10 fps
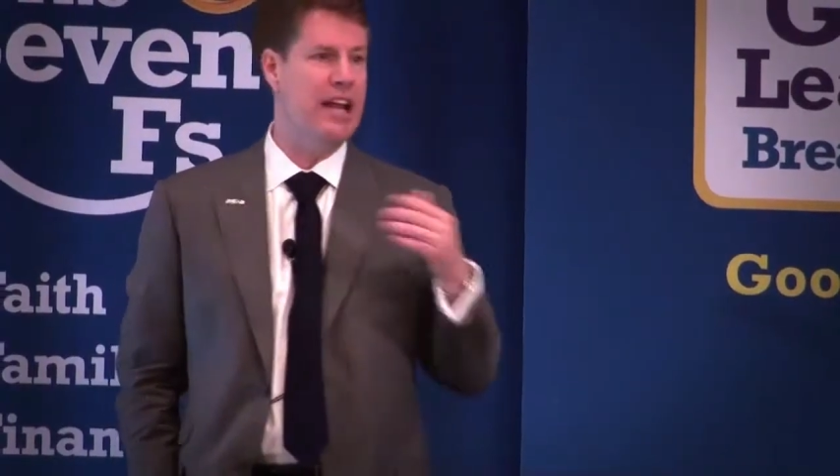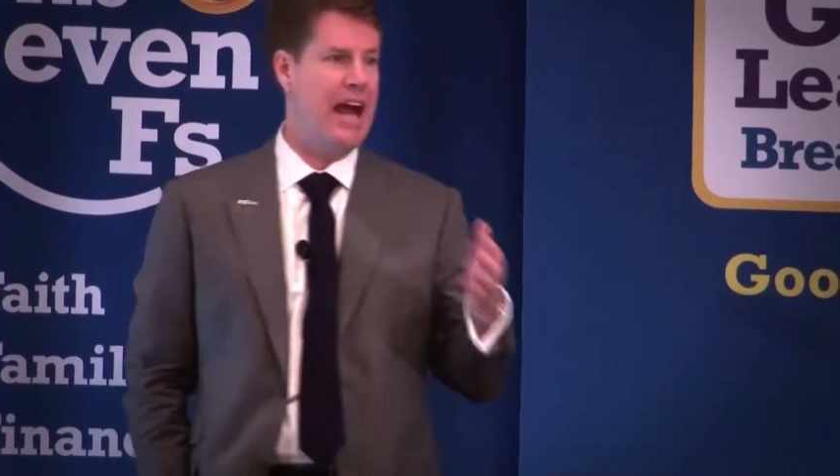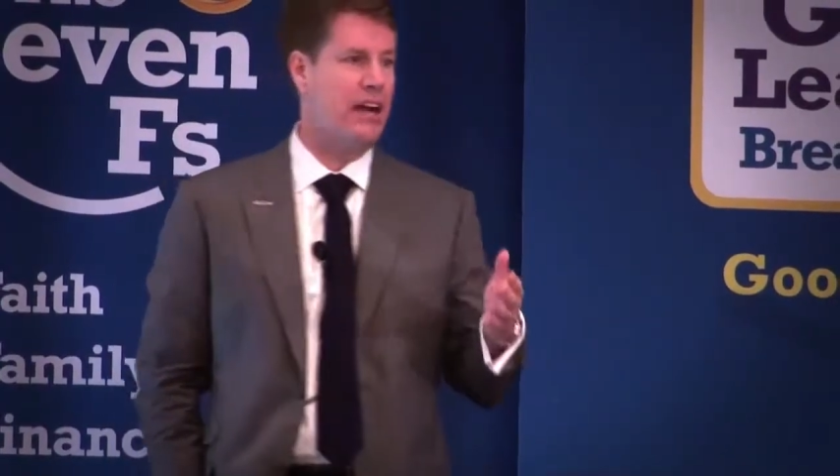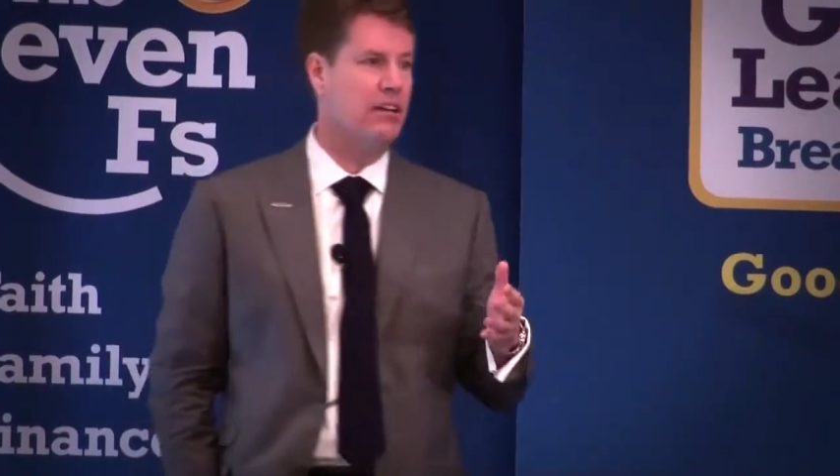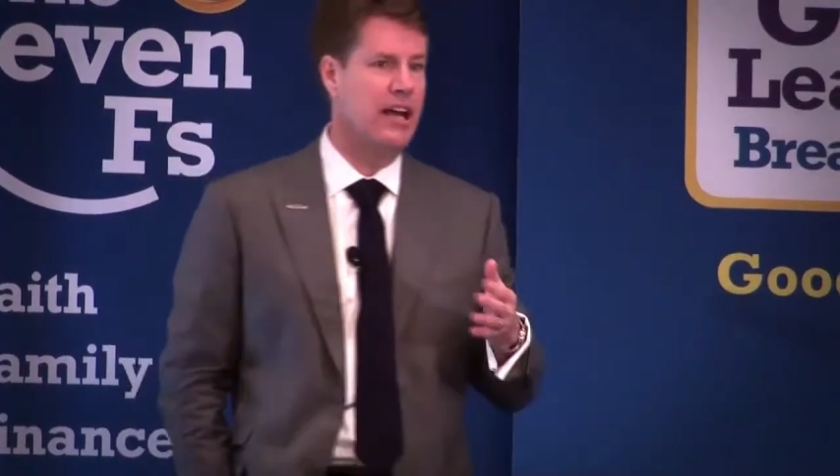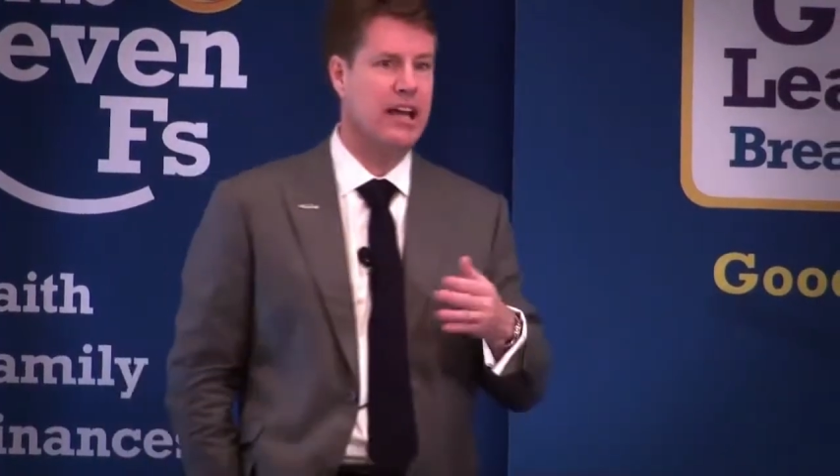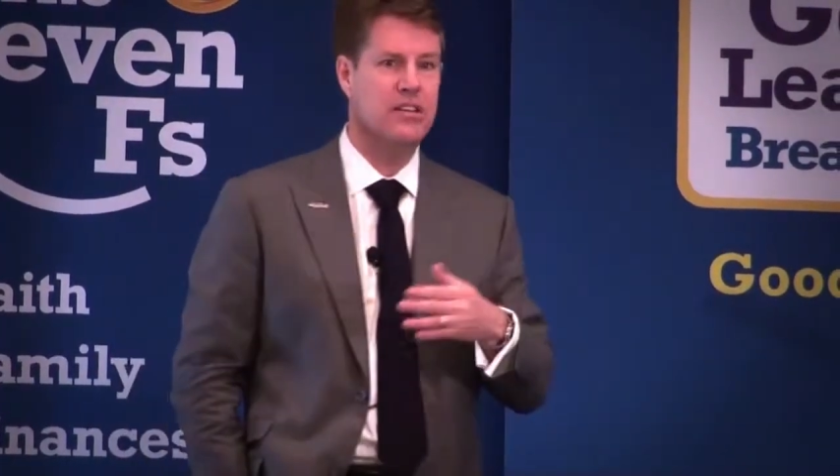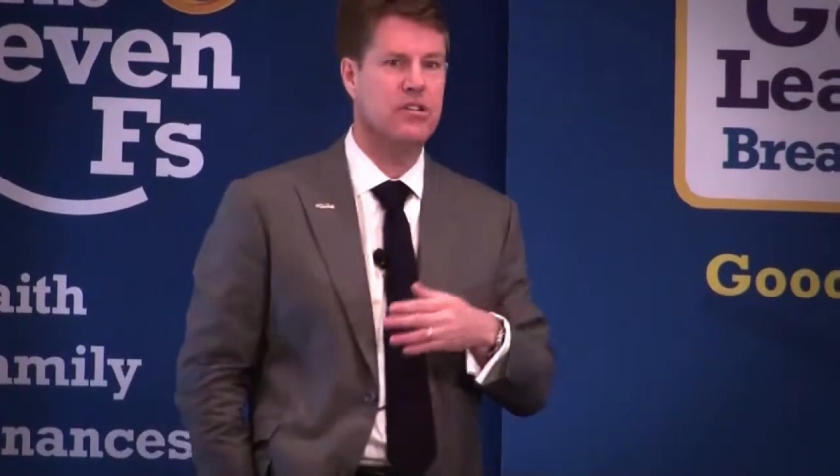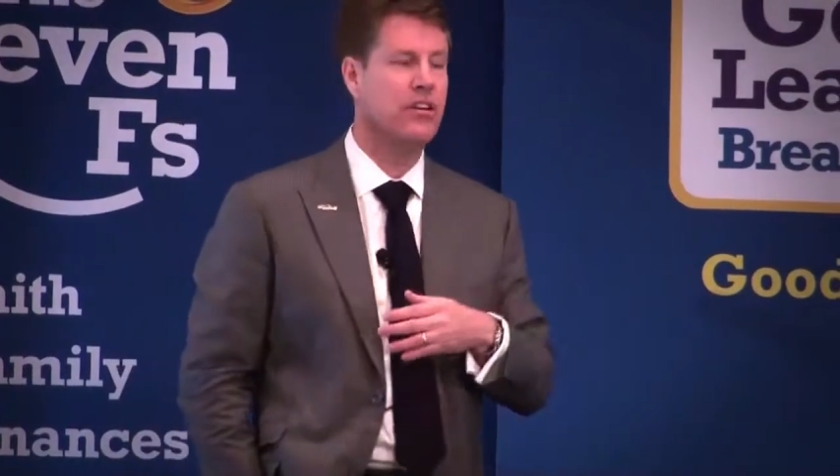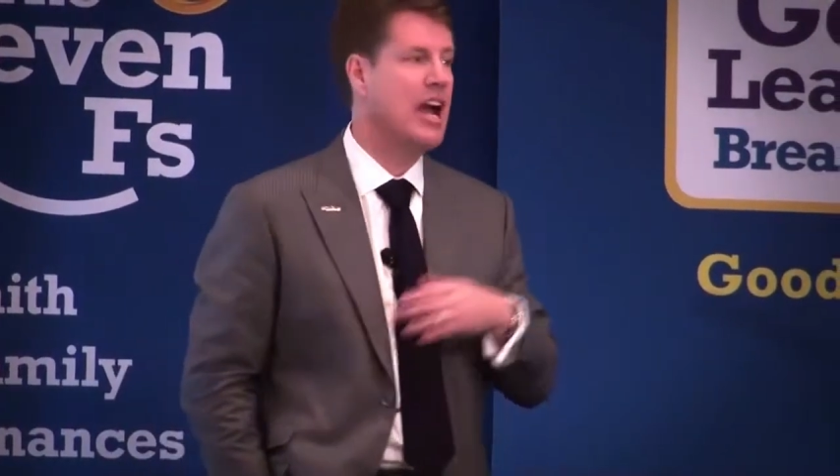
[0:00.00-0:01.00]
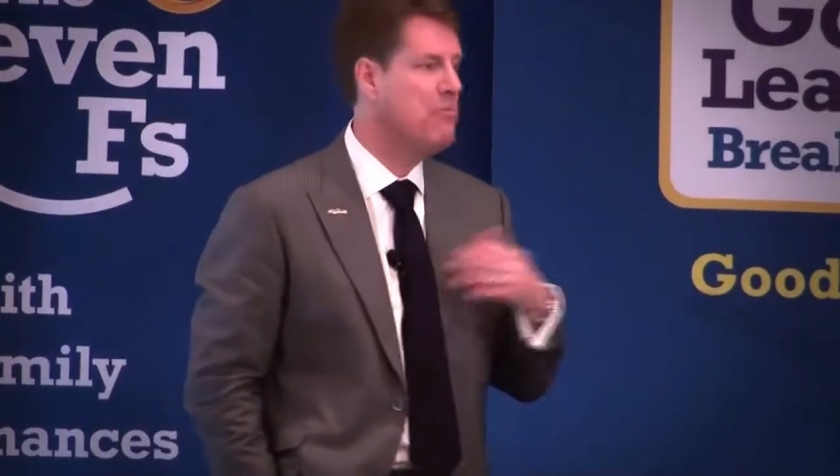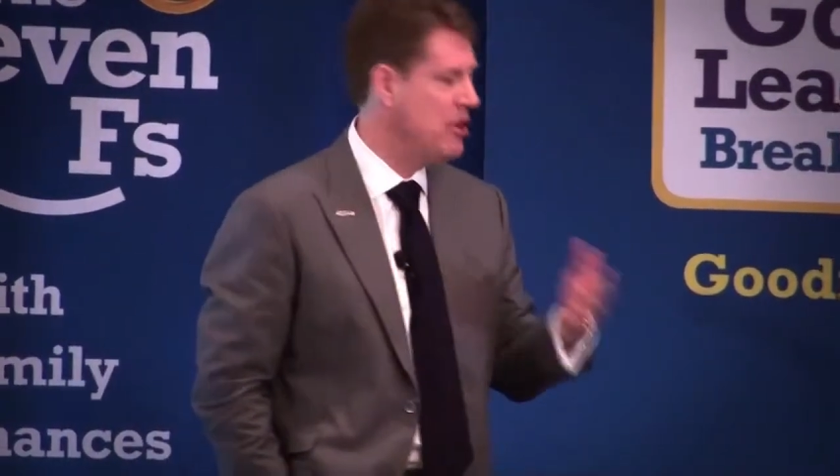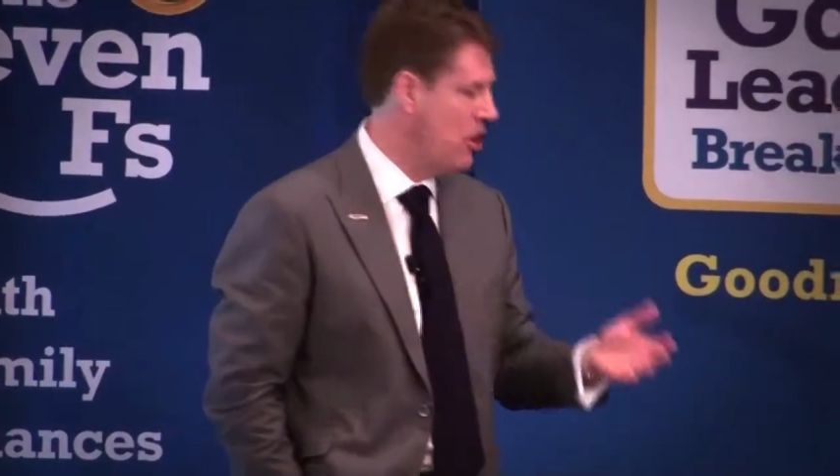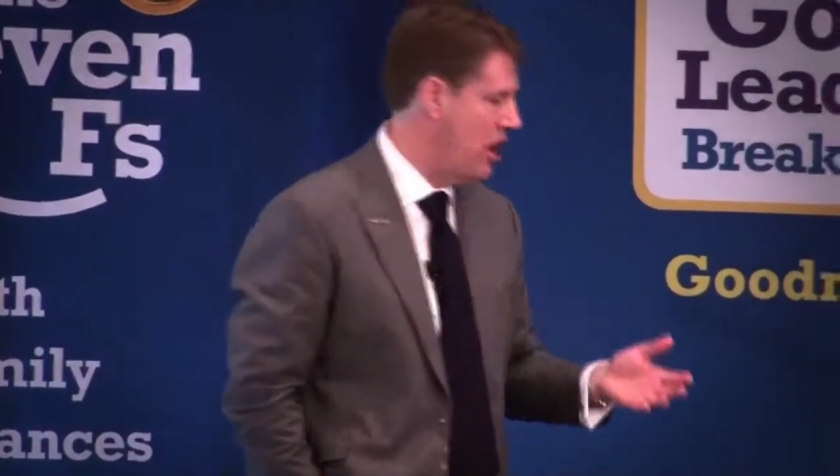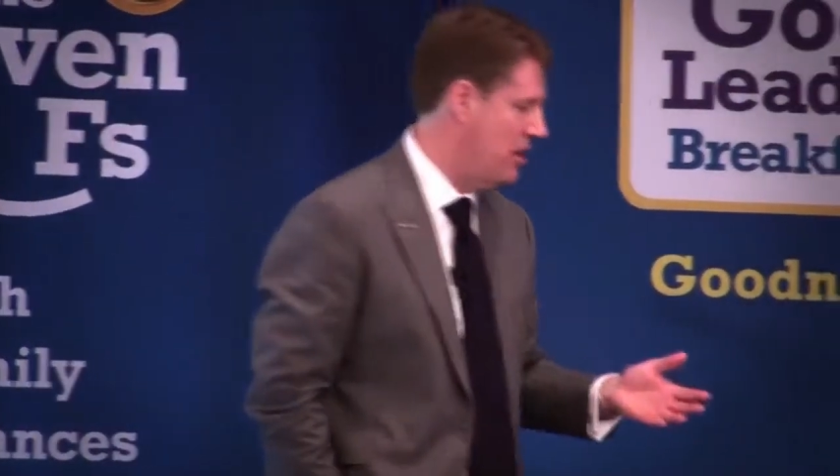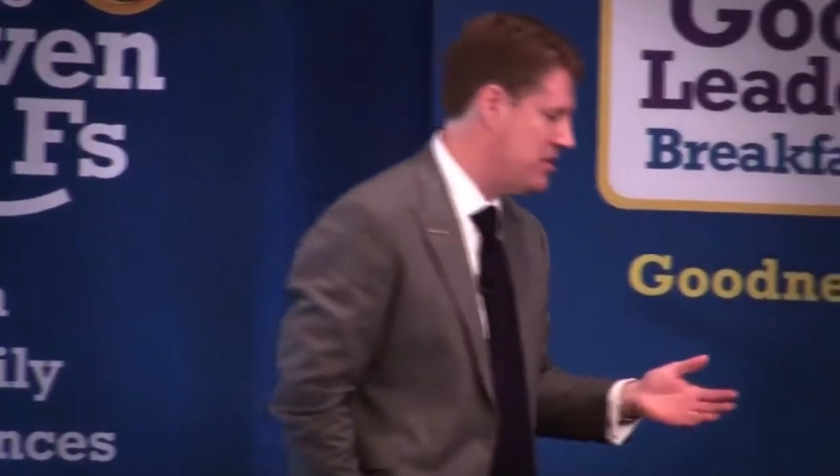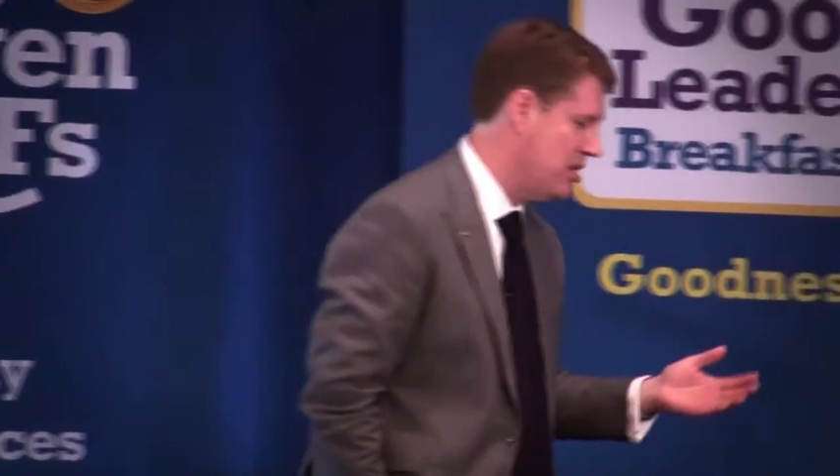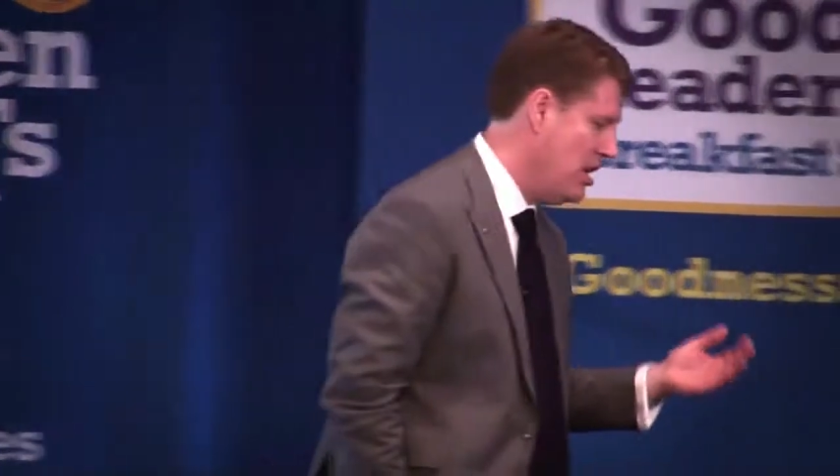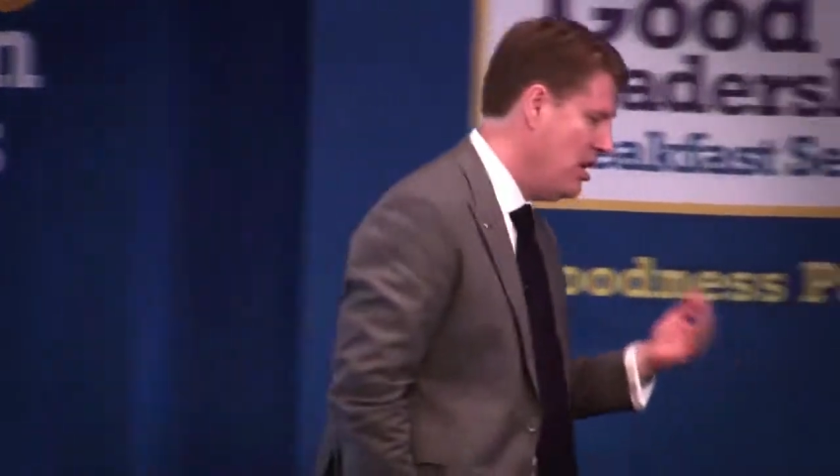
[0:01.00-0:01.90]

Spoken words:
accolades or not because